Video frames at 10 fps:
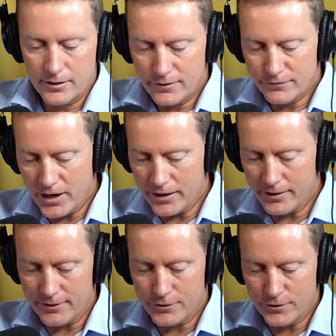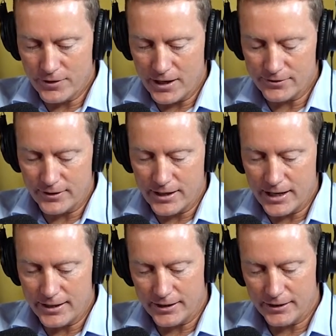Founded in
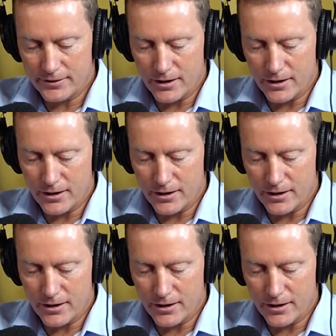2018,